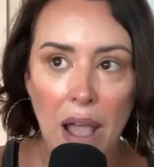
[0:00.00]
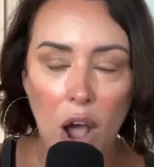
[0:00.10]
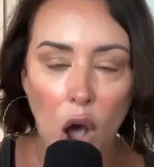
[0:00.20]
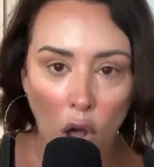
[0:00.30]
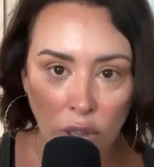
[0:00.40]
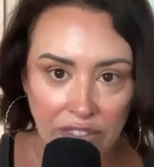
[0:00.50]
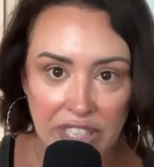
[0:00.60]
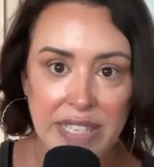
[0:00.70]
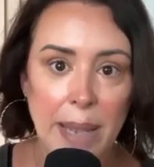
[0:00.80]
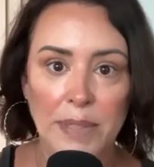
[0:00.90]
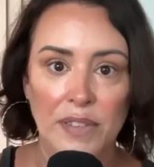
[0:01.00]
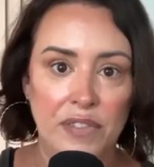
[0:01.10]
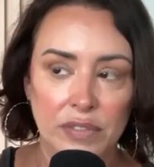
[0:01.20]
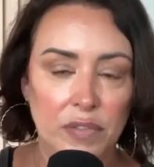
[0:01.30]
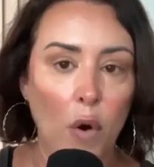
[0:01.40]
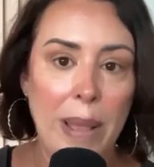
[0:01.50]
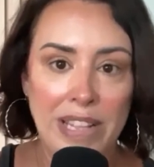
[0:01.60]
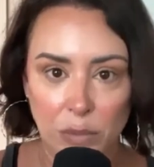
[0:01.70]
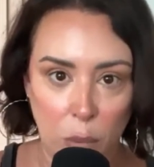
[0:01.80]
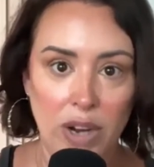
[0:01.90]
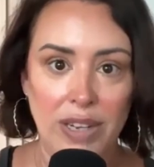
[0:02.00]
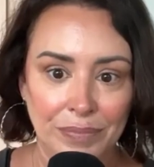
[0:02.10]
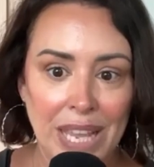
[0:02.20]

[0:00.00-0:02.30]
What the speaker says: all of these types of formats work.